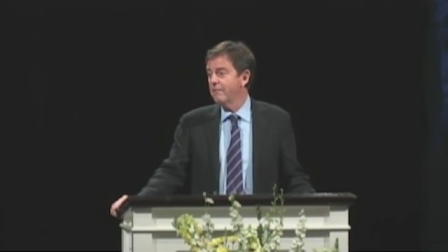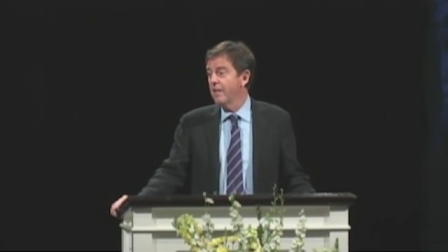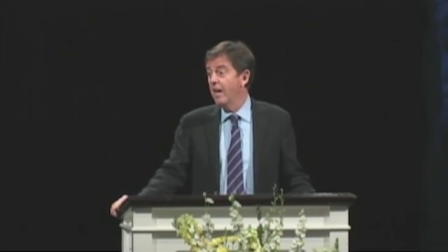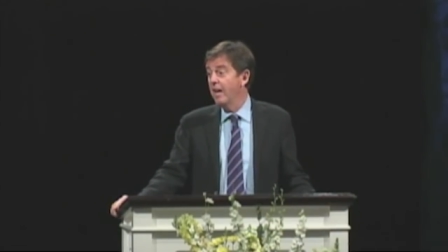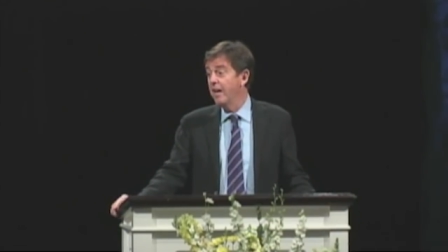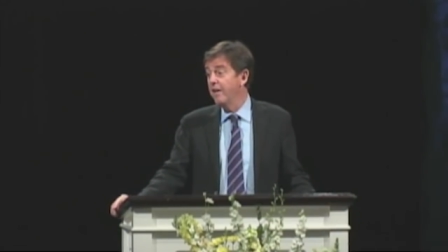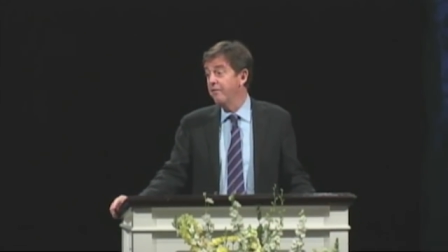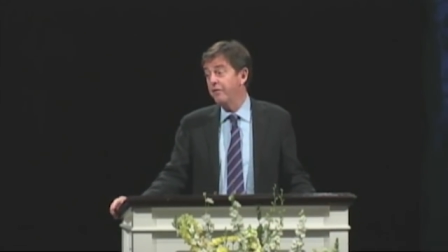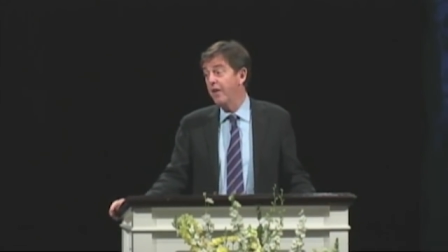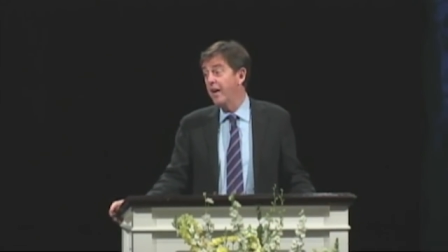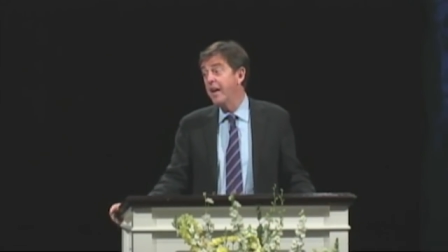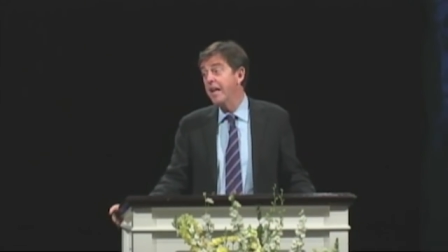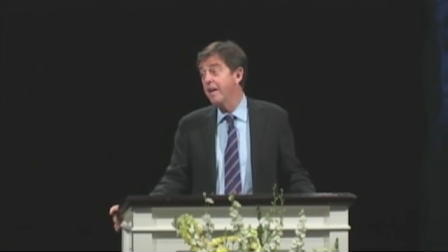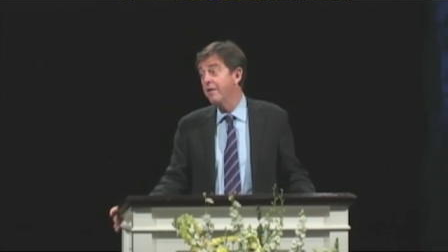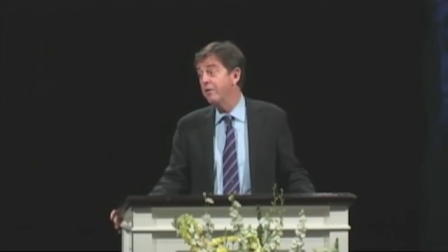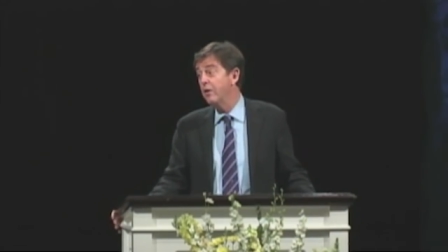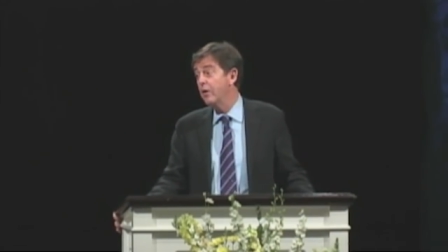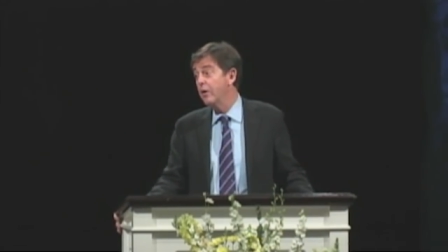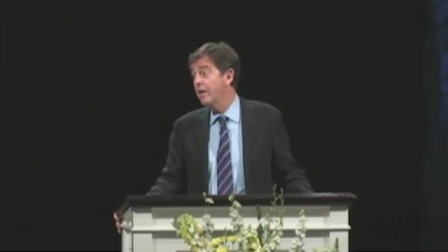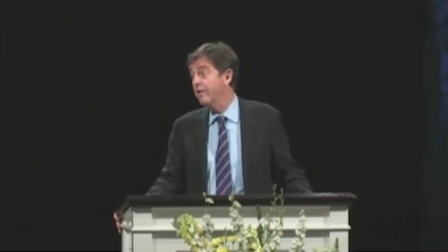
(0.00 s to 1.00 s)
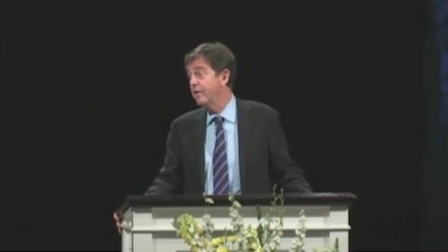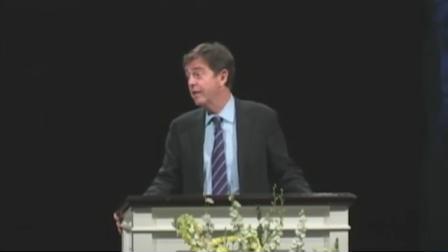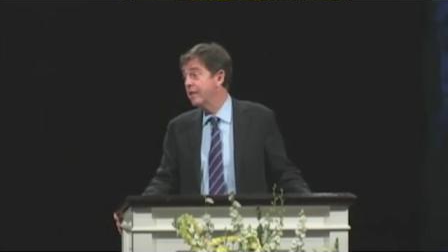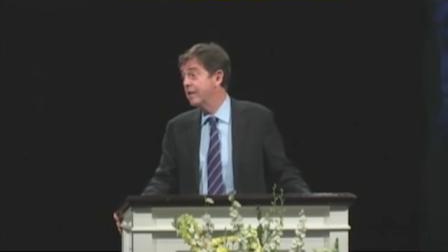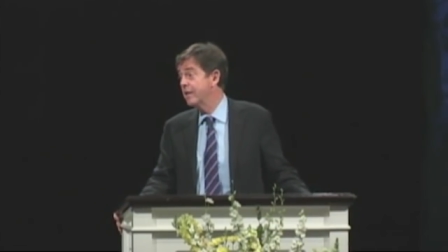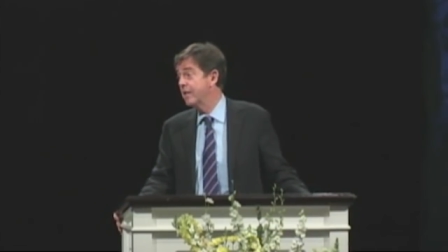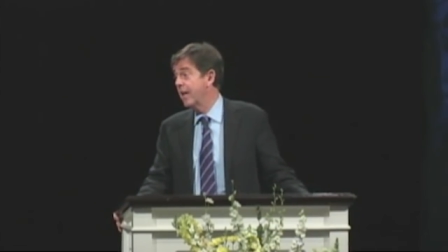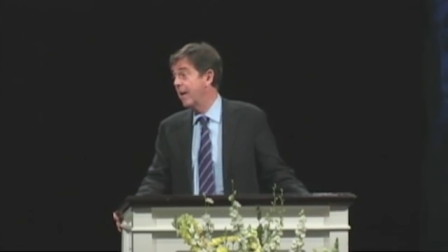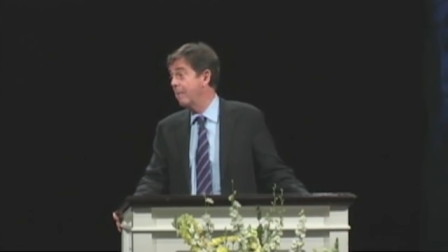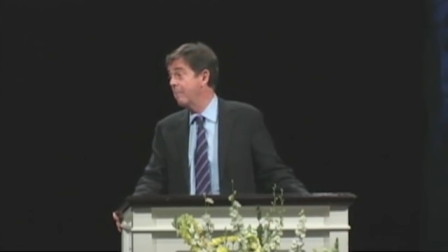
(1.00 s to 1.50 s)
And if any of you
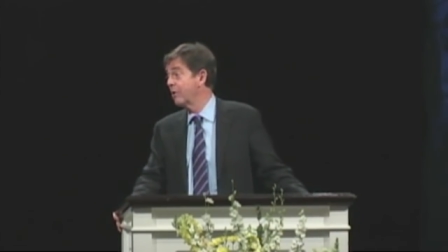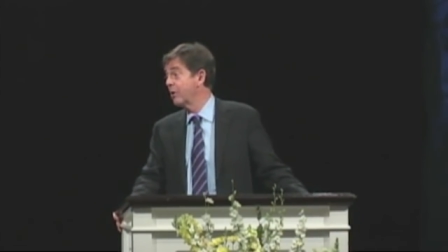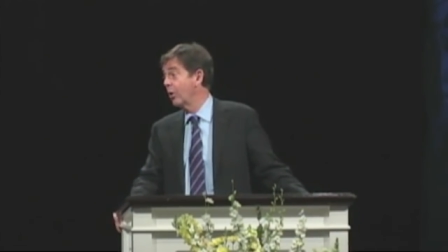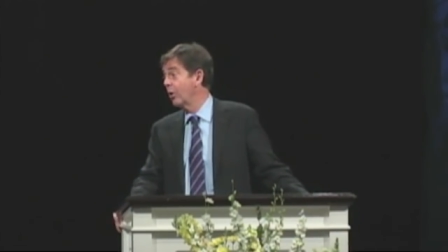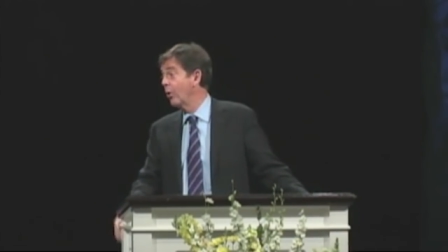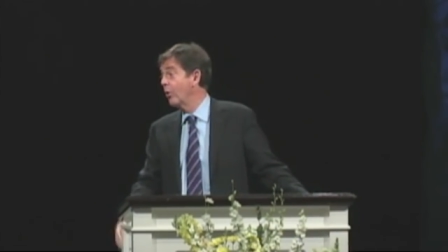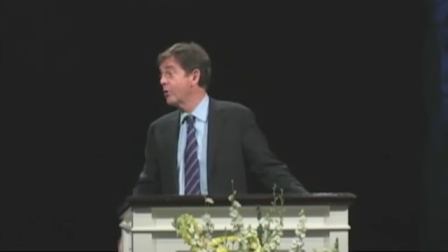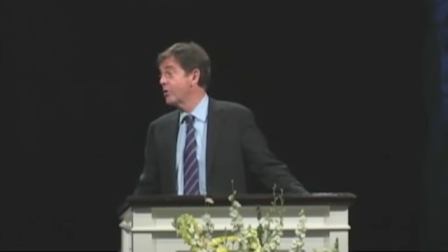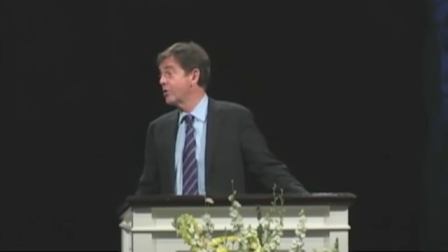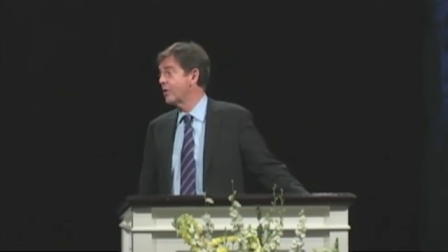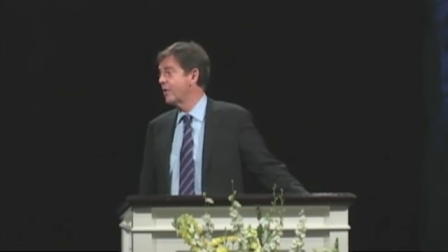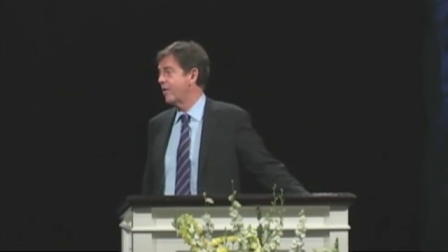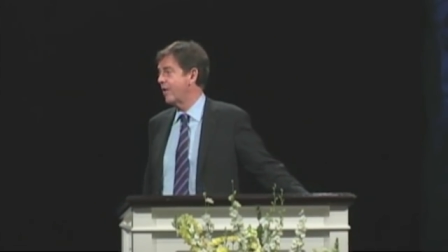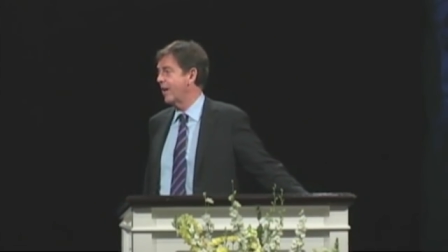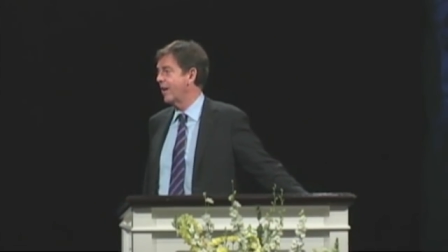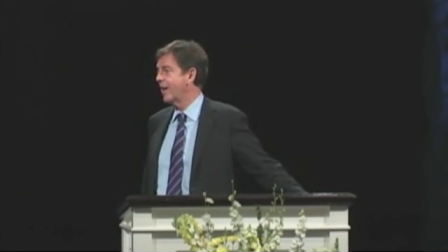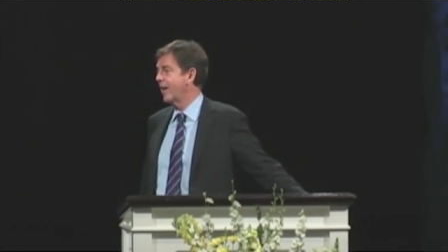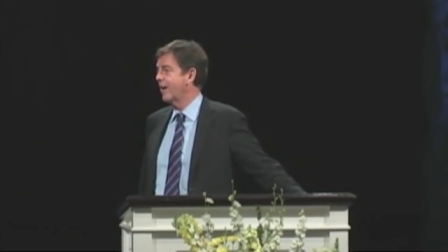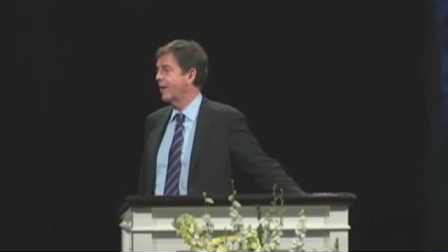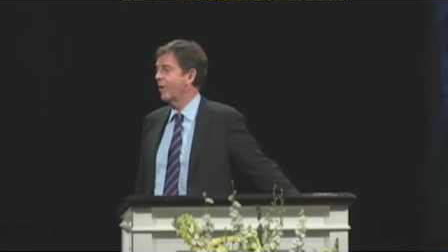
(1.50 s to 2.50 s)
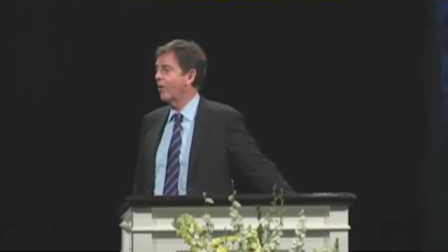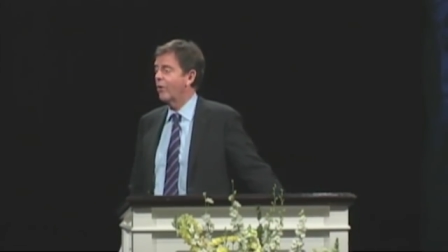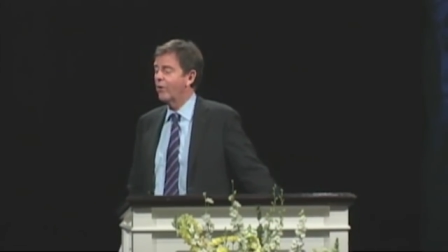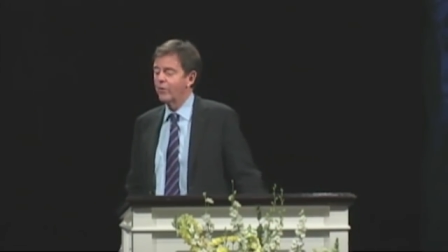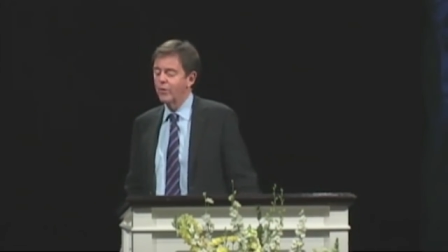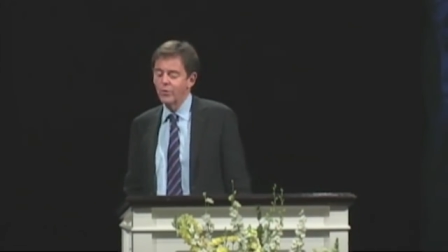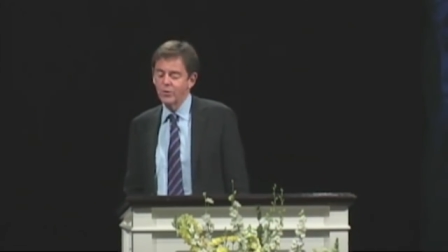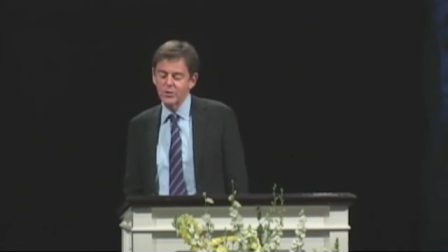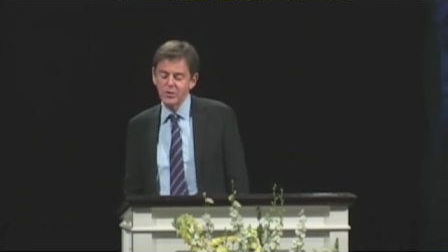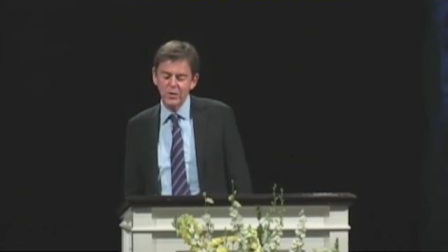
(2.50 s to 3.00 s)
even came close to thinking
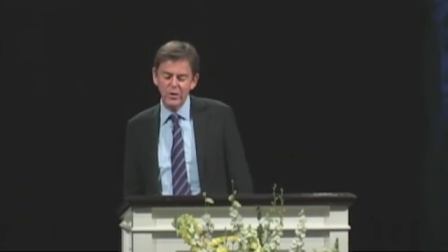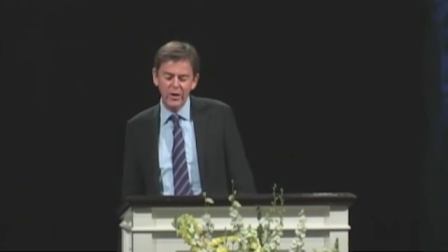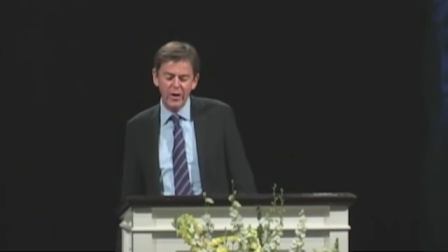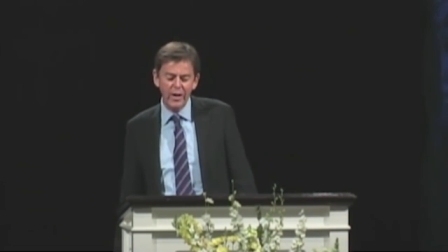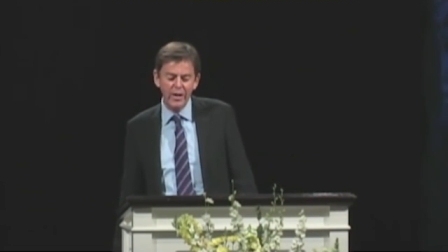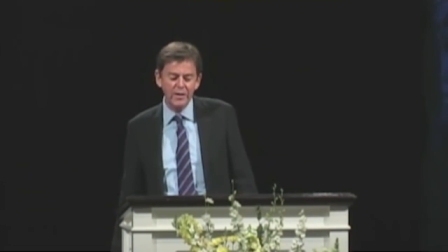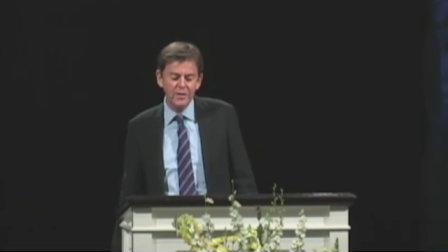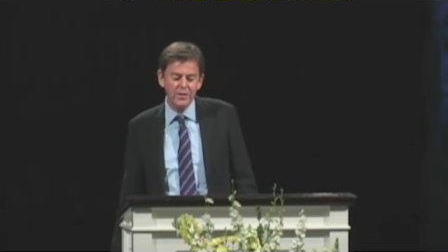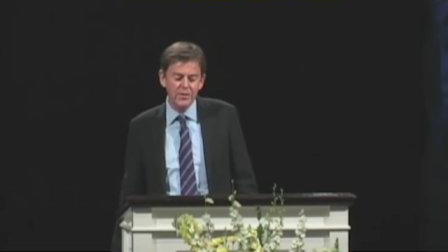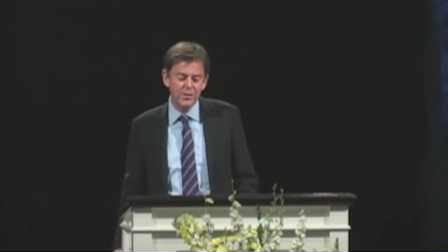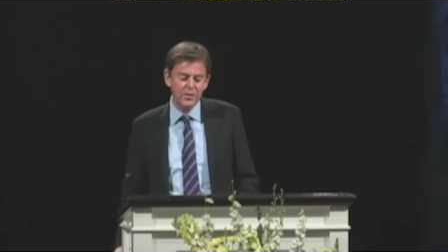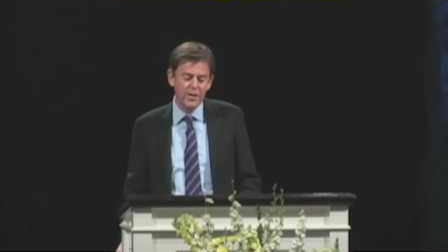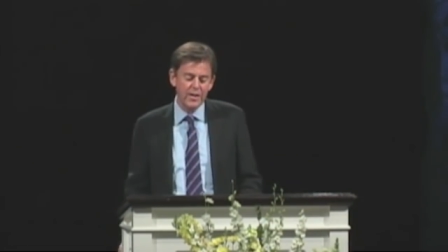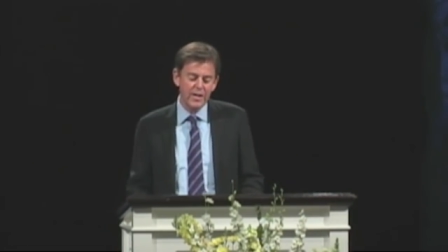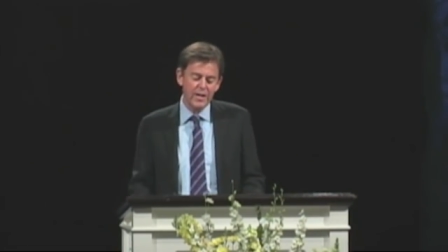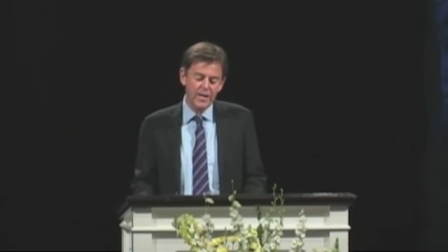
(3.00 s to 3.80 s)
along those lines,